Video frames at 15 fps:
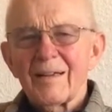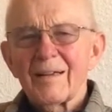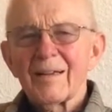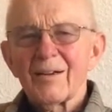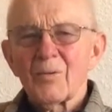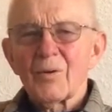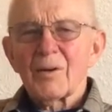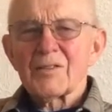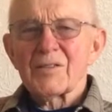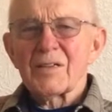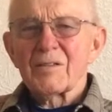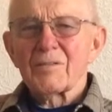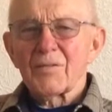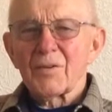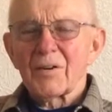interesting
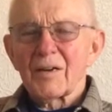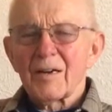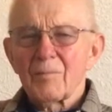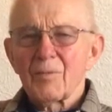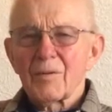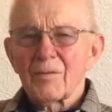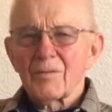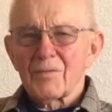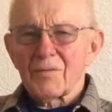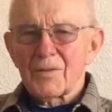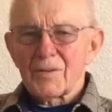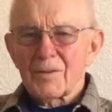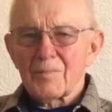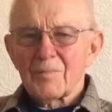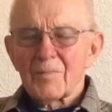for a couple of
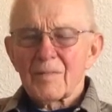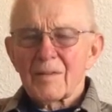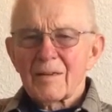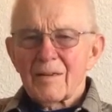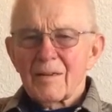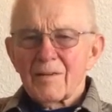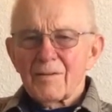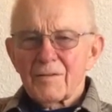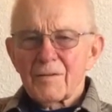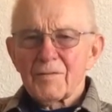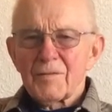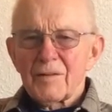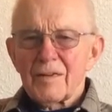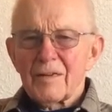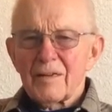
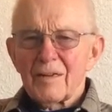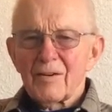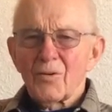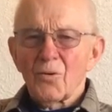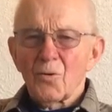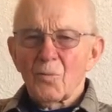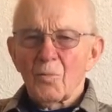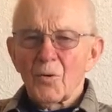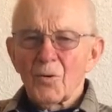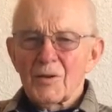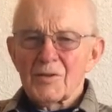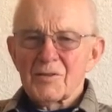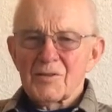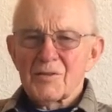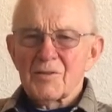15-year-old
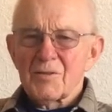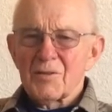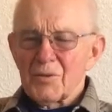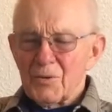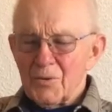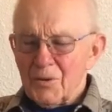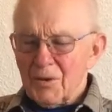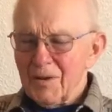boys to do.